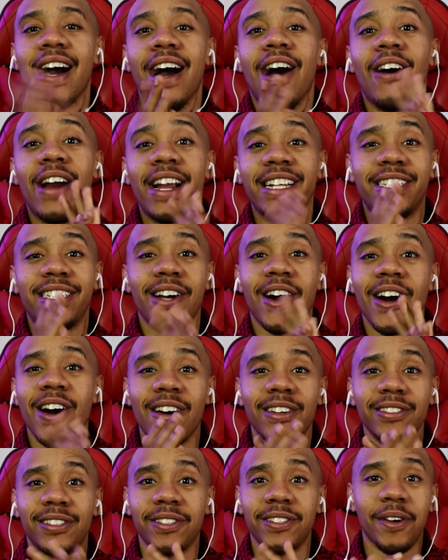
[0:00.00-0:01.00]
All right,
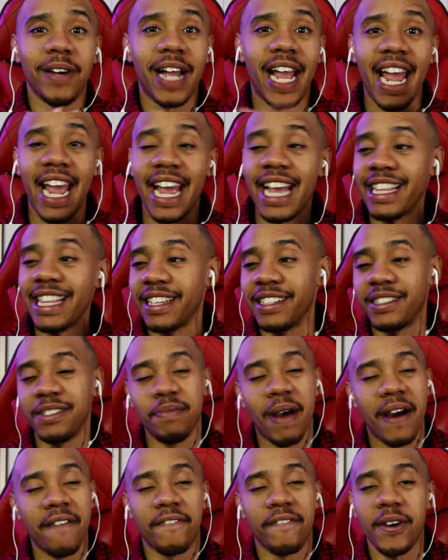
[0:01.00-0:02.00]
y'all. So, hey, this is
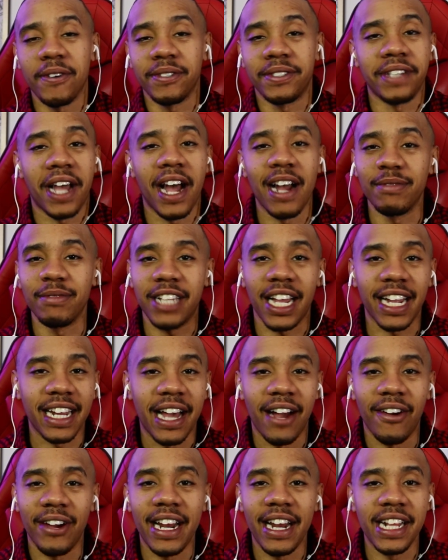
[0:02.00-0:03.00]
my first time checking
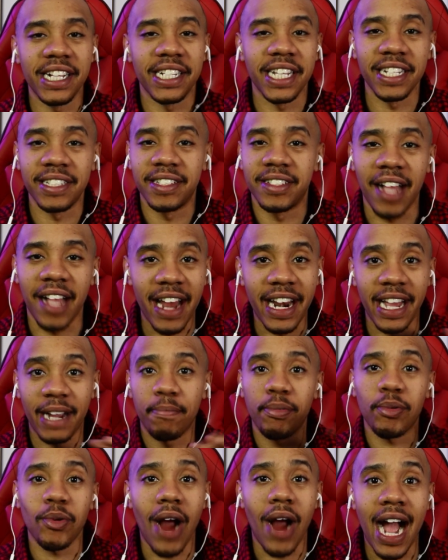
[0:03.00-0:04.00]
out anything Sonic
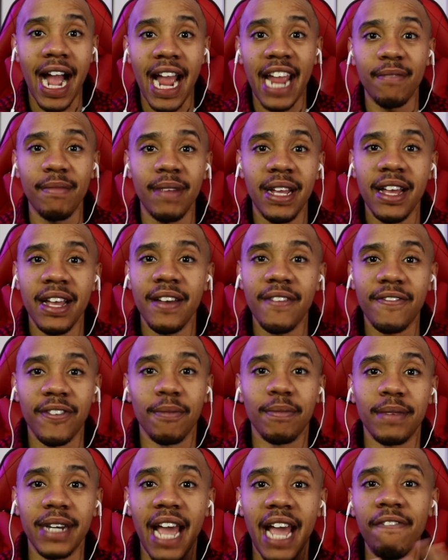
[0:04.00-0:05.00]
Prime
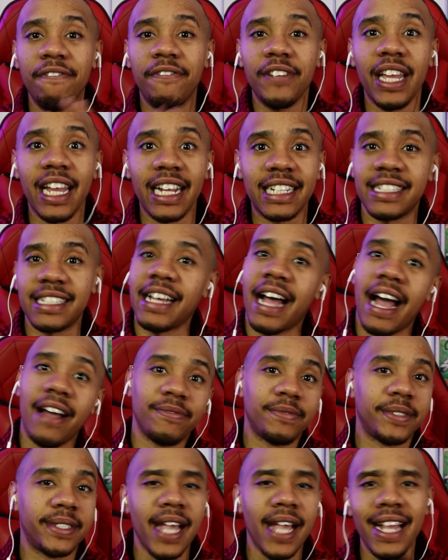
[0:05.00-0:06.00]
from Netflix.
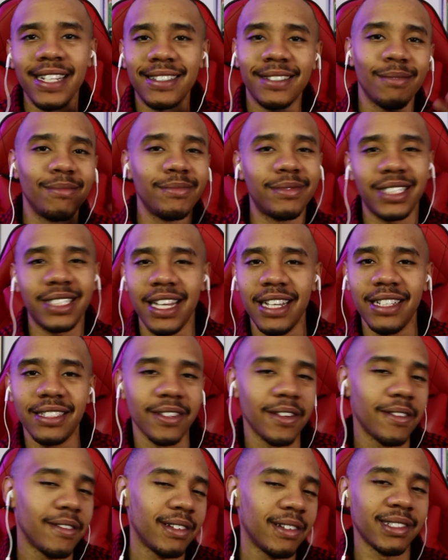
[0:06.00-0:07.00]
I've seen some
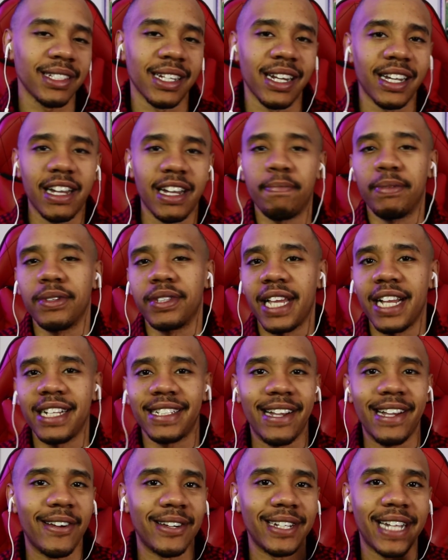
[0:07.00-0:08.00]
teasers and a couple things
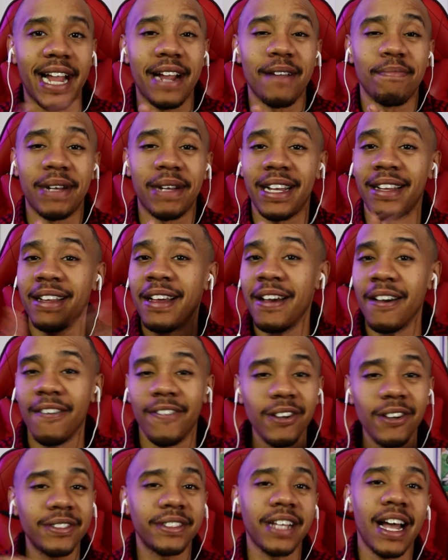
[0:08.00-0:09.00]
here and there, but
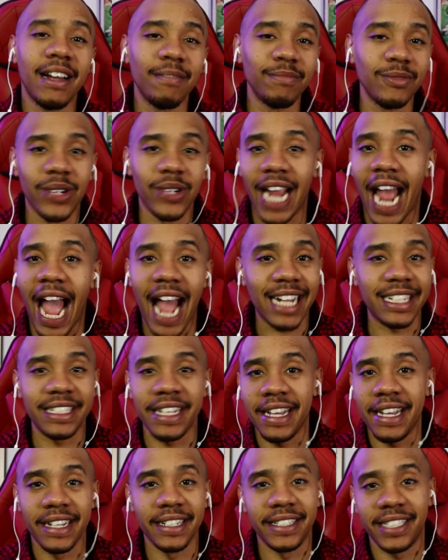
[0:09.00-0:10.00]
first time
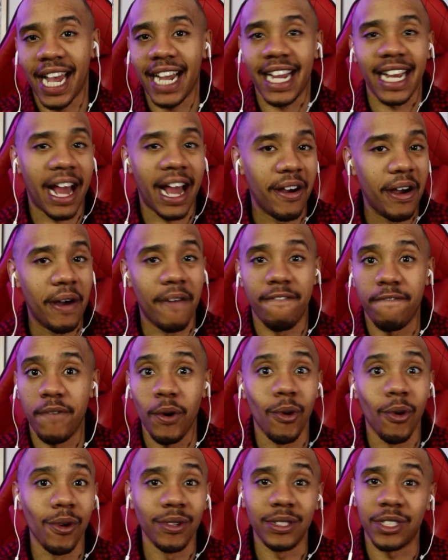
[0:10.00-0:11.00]
reacting and checking out a
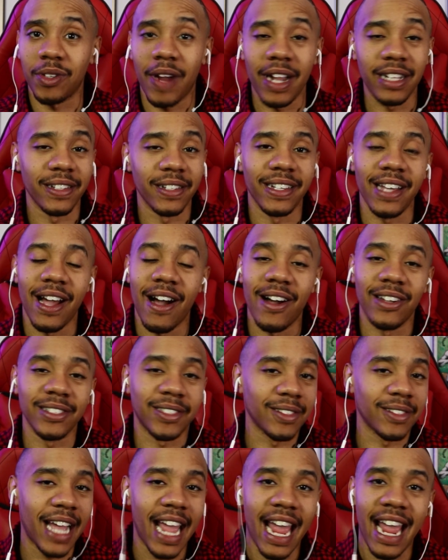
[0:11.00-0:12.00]
full trailer, y'all.
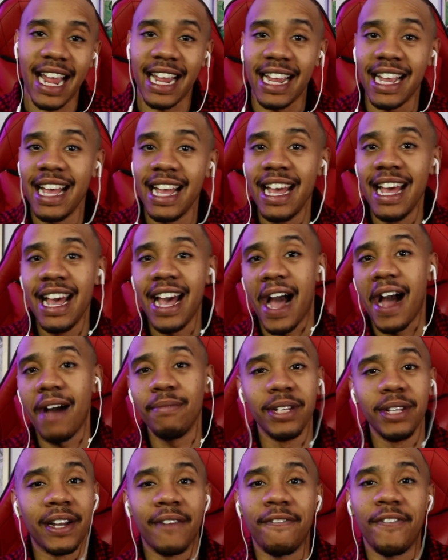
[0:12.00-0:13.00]
So, hey, I'm
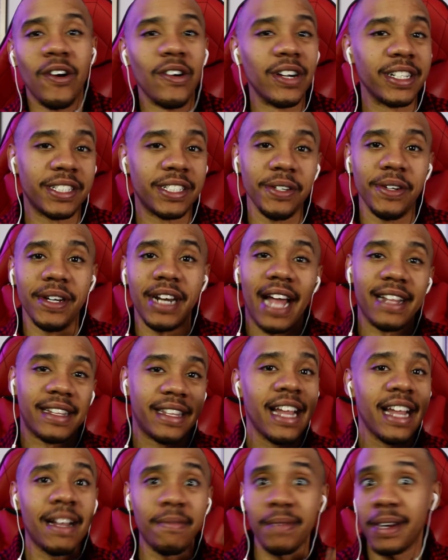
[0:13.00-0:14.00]
looking forward to it. I
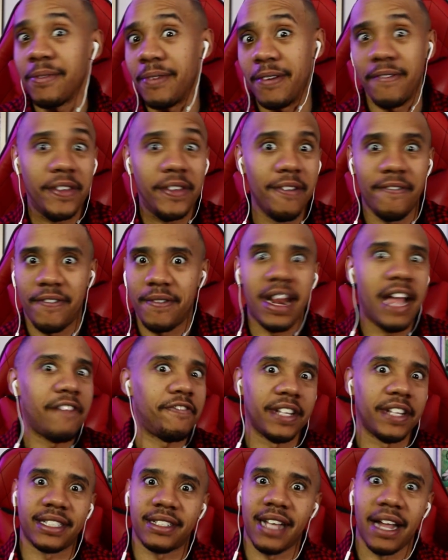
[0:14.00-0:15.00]
think I'm going to review from
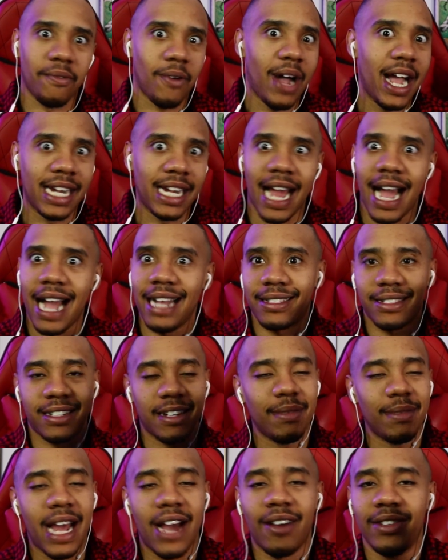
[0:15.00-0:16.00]
Netflix. Like, why not? It's
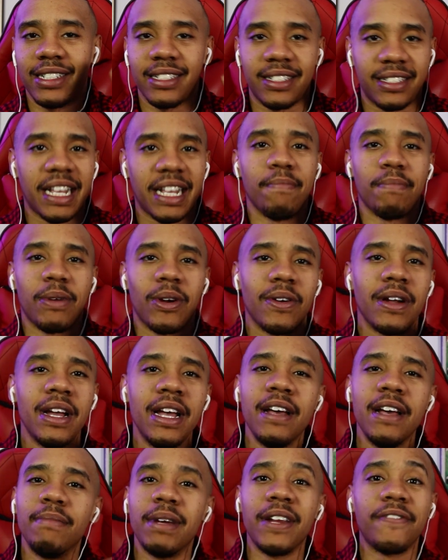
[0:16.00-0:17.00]
coming out in December.
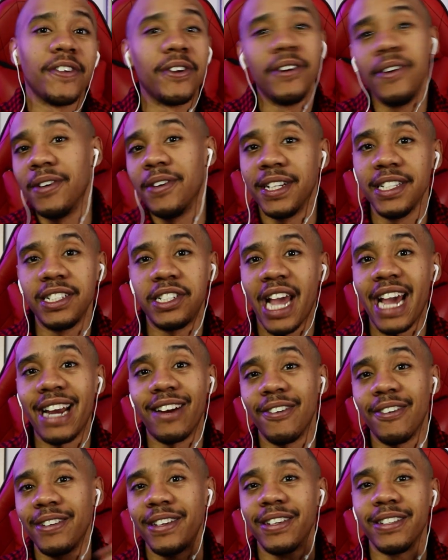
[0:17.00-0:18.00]
But if you're new to the
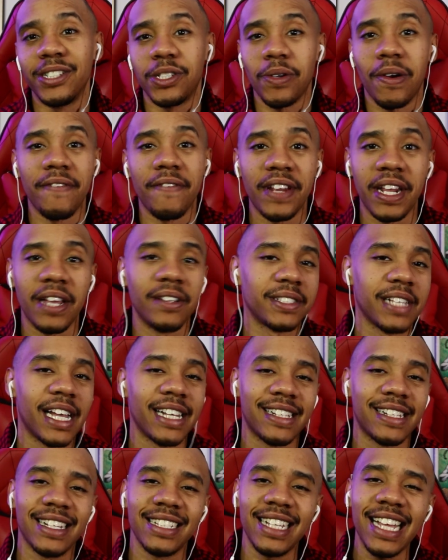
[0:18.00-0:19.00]
channel and you enjoy videos
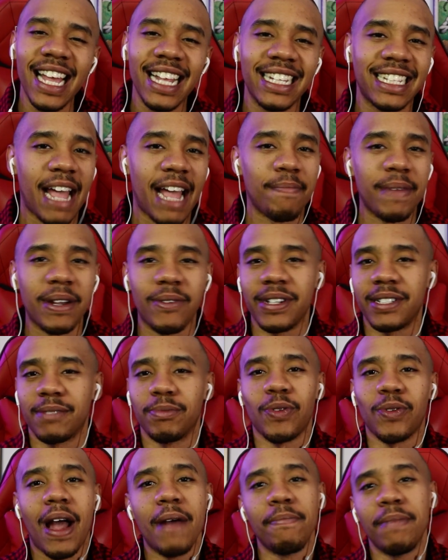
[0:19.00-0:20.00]
like this, hit that big red
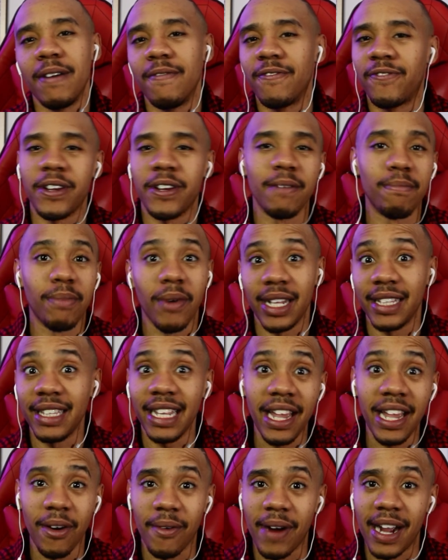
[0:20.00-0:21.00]
subscribe button for your boy
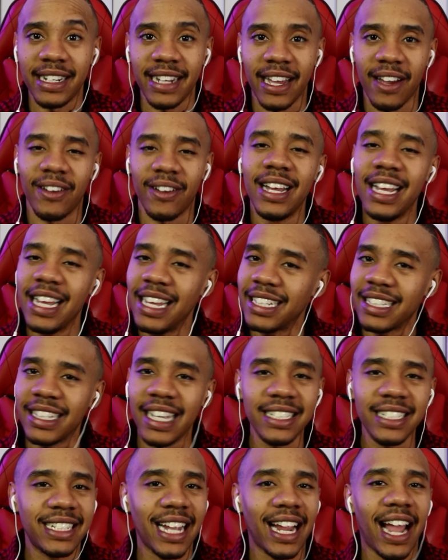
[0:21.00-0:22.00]
Leo Rydel.
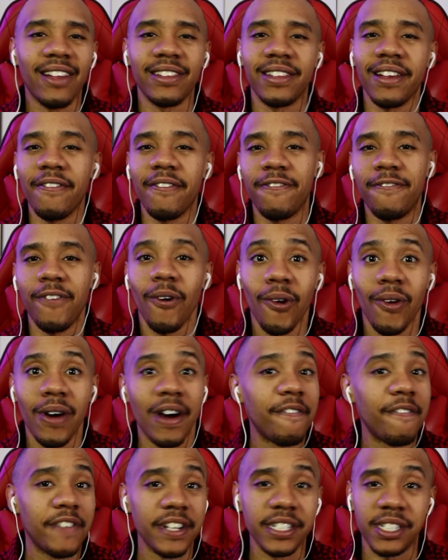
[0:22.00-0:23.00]
Let's check out the full
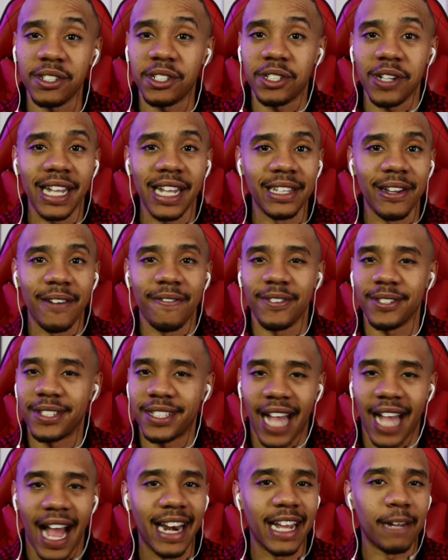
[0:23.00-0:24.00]
official trailer for
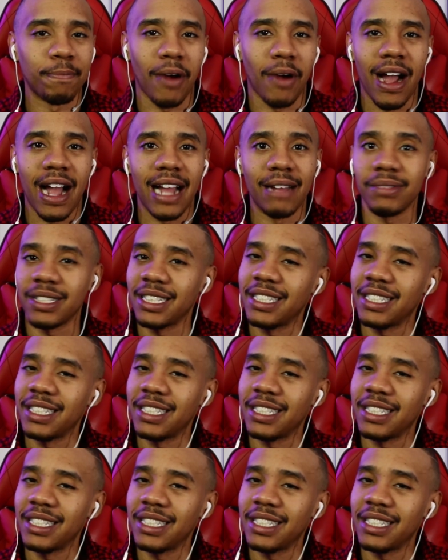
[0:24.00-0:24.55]
Sonic Prime.